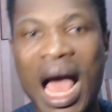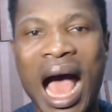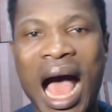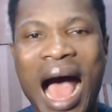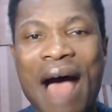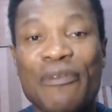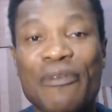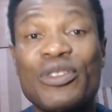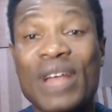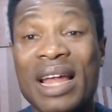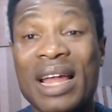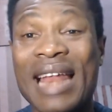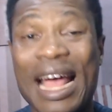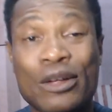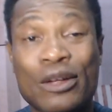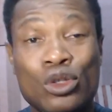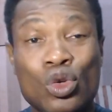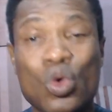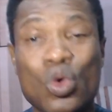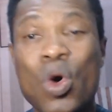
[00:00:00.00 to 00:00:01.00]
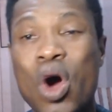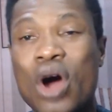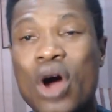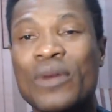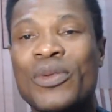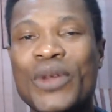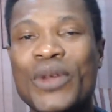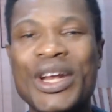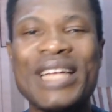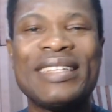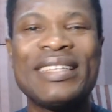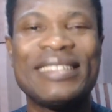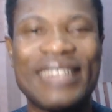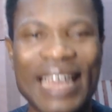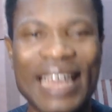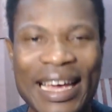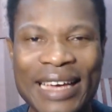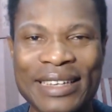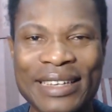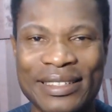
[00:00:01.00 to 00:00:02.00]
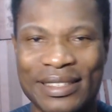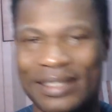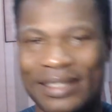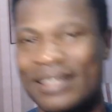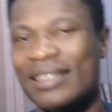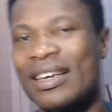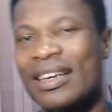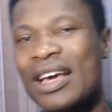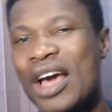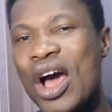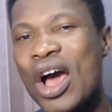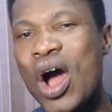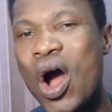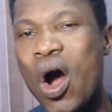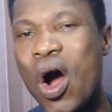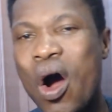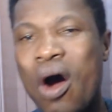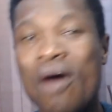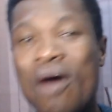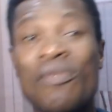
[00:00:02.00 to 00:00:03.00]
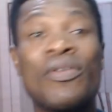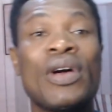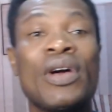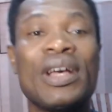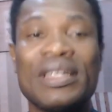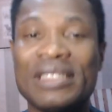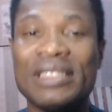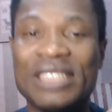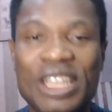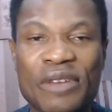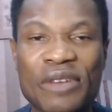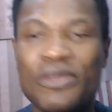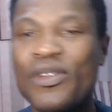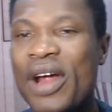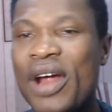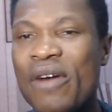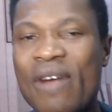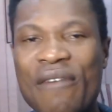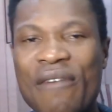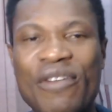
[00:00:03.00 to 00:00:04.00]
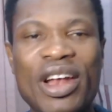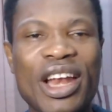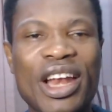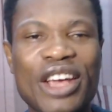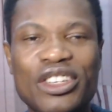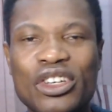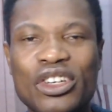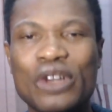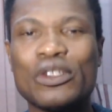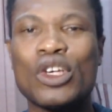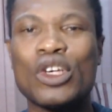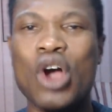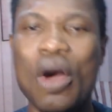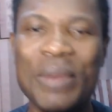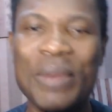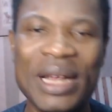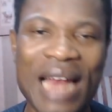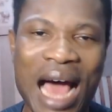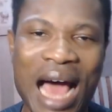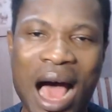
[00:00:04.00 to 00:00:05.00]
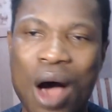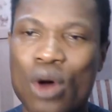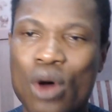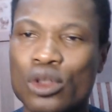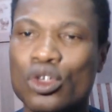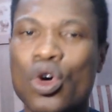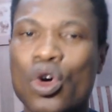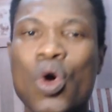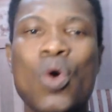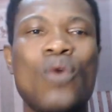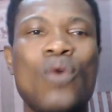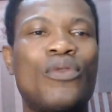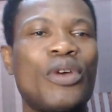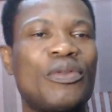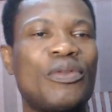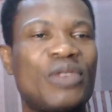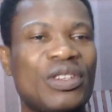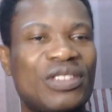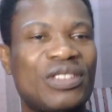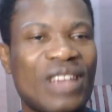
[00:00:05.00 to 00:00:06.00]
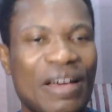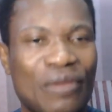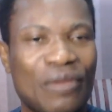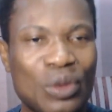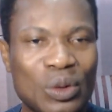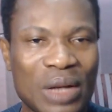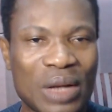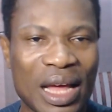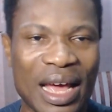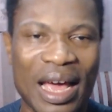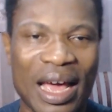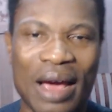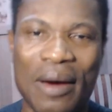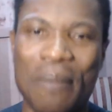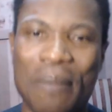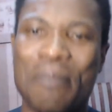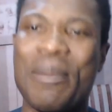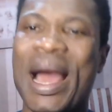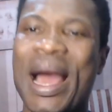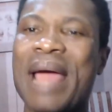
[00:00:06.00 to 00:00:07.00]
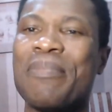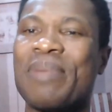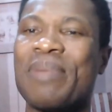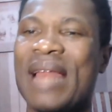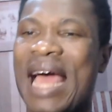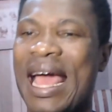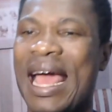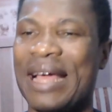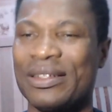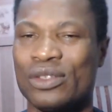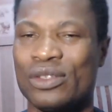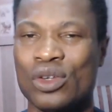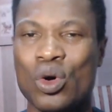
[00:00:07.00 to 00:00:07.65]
After like 2 or 3 days of different revelations coming out, 57 pipelines,